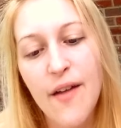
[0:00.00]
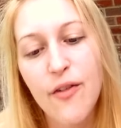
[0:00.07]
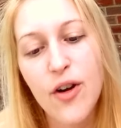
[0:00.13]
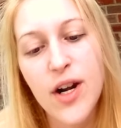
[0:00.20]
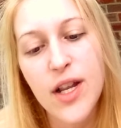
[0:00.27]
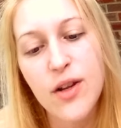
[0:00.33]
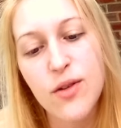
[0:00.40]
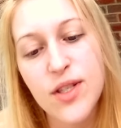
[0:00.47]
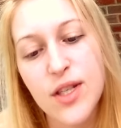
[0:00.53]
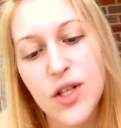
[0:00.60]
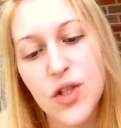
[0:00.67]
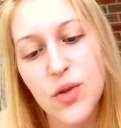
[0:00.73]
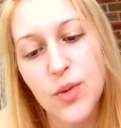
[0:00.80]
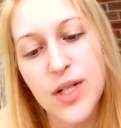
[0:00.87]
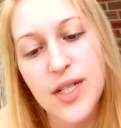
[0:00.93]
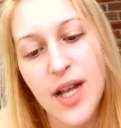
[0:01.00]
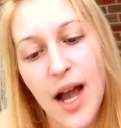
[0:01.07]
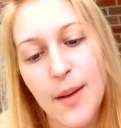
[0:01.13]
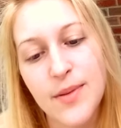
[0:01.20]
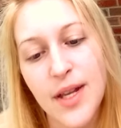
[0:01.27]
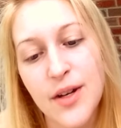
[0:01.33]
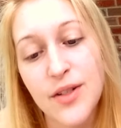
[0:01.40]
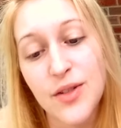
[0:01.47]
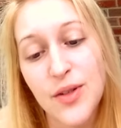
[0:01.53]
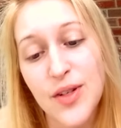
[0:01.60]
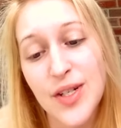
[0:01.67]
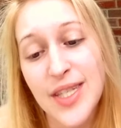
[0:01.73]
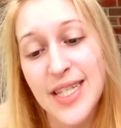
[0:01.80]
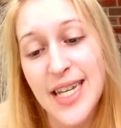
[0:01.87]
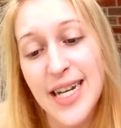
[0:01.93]
I've already used this 3 times, and as you
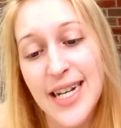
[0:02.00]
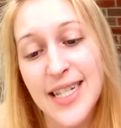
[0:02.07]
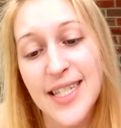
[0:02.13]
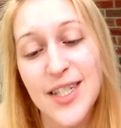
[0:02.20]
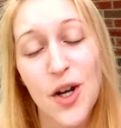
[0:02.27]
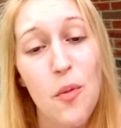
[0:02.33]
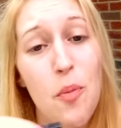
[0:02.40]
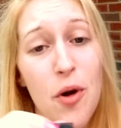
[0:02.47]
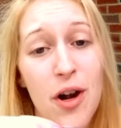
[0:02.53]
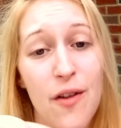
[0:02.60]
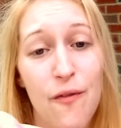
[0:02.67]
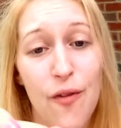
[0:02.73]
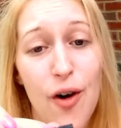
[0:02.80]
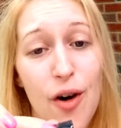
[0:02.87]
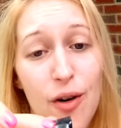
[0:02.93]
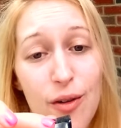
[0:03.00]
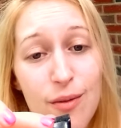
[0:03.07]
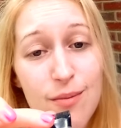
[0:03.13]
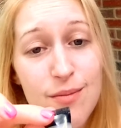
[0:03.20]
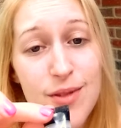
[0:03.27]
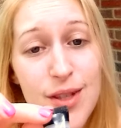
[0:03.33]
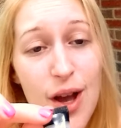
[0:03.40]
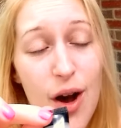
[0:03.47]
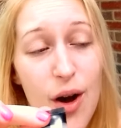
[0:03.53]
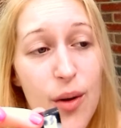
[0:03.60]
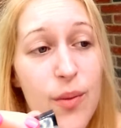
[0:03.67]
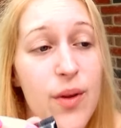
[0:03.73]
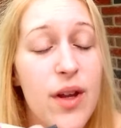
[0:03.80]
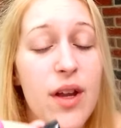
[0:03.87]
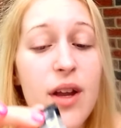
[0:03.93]
can see, it's still pretty full.
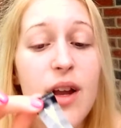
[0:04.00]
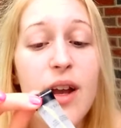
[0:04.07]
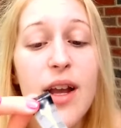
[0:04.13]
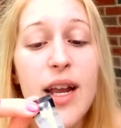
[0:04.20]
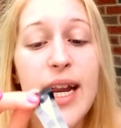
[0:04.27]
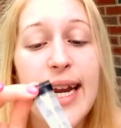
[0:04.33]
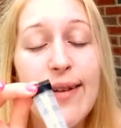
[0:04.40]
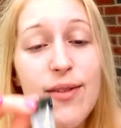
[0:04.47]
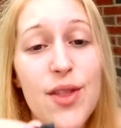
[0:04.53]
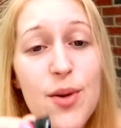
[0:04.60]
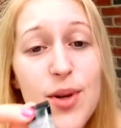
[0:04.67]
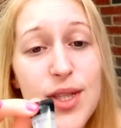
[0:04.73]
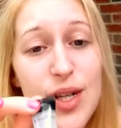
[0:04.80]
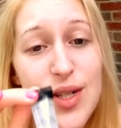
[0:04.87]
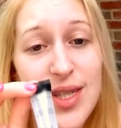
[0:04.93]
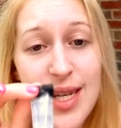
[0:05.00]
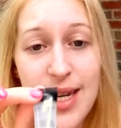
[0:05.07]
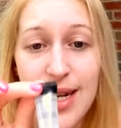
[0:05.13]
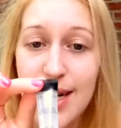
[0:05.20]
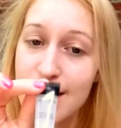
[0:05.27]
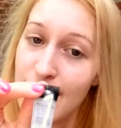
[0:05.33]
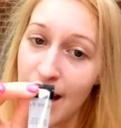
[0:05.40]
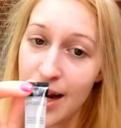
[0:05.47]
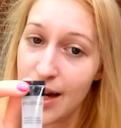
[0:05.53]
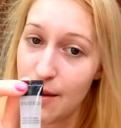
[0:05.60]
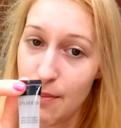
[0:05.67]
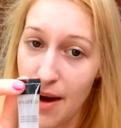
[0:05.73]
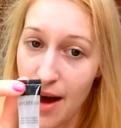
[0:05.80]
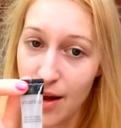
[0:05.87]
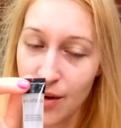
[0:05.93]
So even though it's a teeny
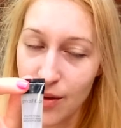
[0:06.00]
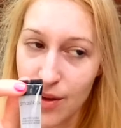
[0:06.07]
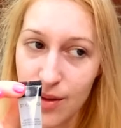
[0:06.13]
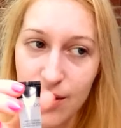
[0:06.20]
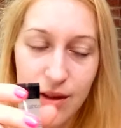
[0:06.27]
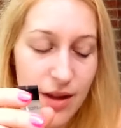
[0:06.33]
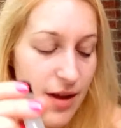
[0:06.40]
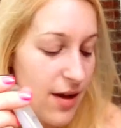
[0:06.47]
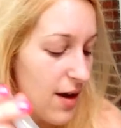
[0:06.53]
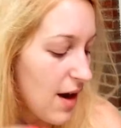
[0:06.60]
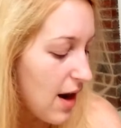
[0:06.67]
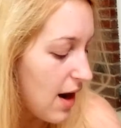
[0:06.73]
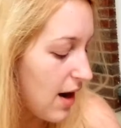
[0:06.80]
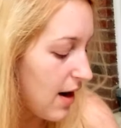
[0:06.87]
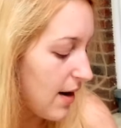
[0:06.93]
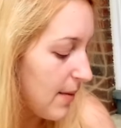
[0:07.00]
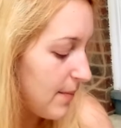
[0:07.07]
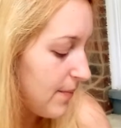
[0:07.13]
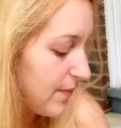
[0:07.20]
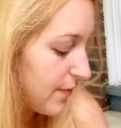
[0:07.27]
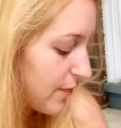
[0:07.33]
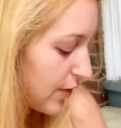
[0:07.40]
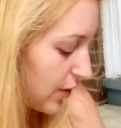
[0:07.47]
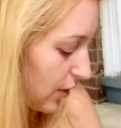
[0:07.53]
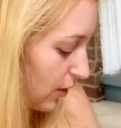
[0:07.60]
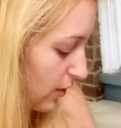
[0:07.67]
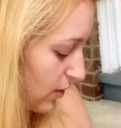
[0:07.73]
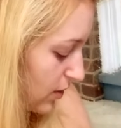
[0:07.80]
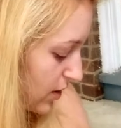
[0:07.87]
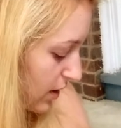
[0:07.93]
tiny bottle, for
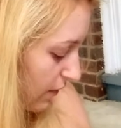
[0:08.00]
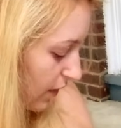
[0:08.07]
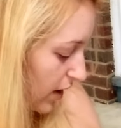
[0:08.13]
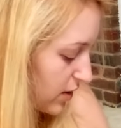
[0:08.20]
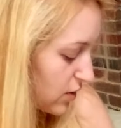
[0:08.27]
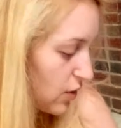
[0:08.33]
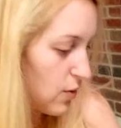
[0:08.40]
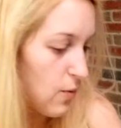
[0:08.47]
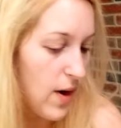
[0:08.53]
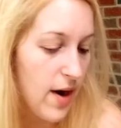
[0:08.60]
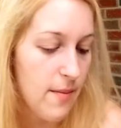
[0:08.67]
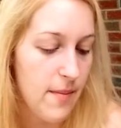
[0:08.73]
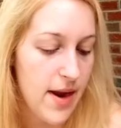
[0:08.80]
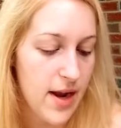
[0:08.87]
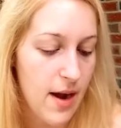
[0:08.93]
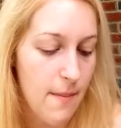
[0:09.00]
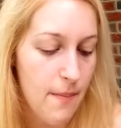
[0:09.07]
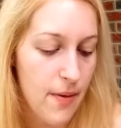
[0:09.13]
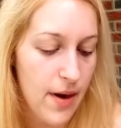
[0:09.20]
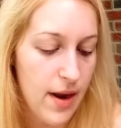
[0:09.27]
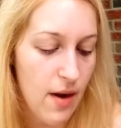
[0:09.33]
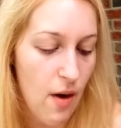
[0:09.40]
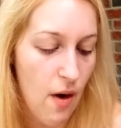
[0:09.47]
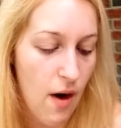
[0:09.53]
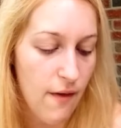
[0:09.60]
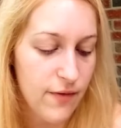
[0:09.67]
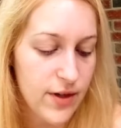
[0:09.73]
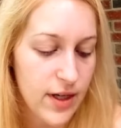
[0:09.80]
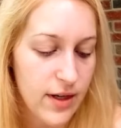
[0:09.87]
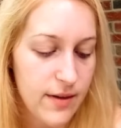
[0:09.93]
those of us who wear makeup pretty
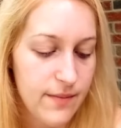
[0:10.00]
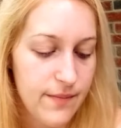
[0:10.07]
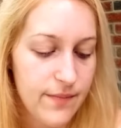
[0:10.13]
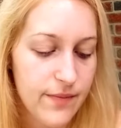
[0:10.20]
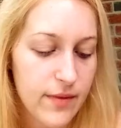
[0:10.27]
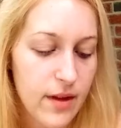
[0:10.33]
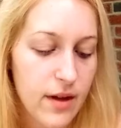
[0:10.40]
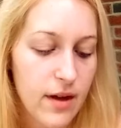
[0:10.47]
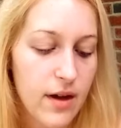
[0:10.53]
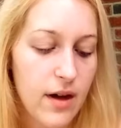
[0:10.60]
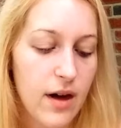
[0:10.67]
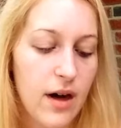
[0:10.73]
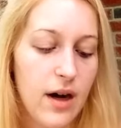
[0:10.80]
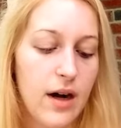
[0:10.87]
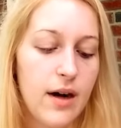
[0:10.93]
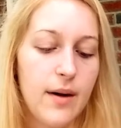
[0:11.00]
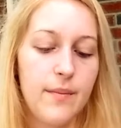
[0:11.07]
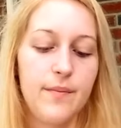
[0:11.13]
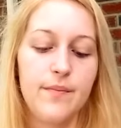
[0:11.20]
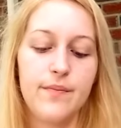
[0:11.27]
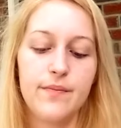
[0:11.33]
often, I